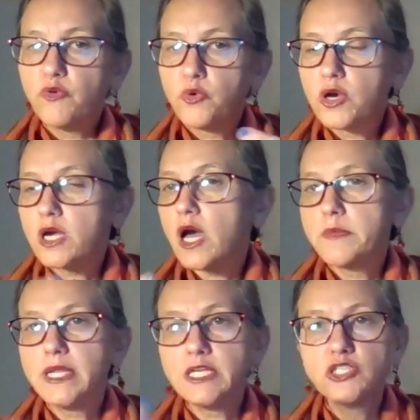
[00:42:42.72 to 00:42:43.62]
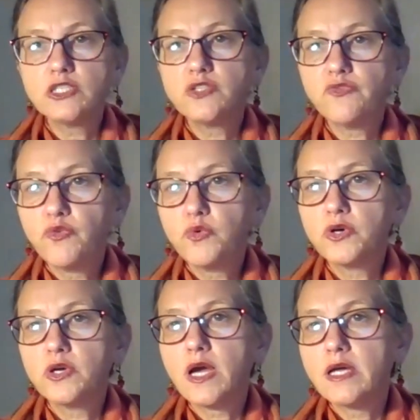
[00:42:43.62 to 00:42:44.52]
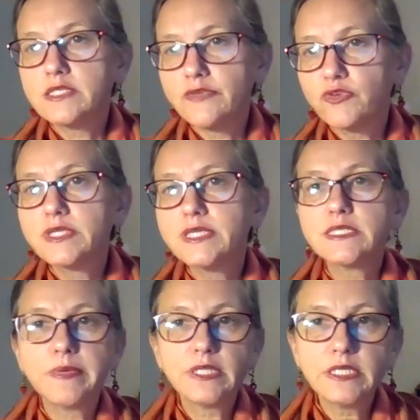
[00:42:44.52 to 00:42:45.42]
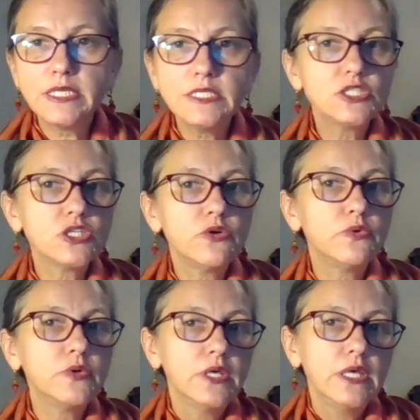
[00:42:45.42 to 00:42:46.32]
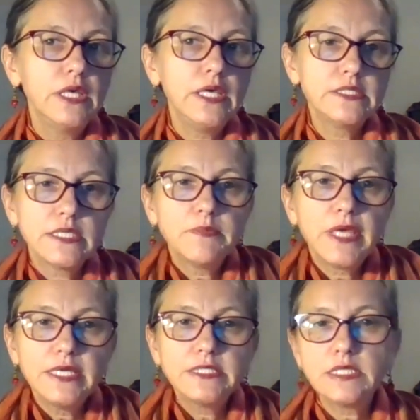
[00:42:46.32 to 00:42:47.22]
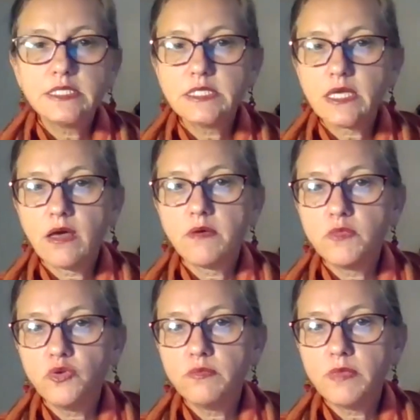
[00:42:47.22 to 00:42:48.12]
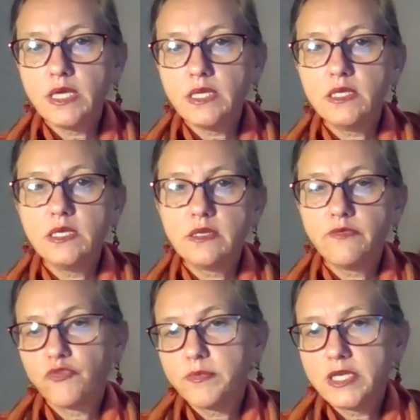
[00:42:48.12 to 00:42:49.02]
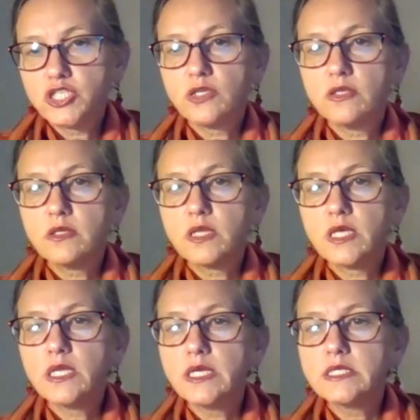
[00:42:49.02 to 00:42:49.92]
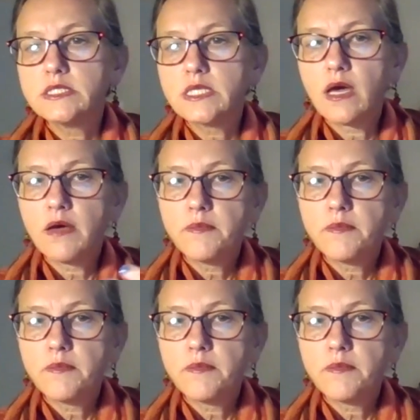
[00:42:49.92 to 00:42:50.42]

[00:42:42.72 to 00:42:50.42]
for accommodations for different disabilities. So in some cases, you may need information that is,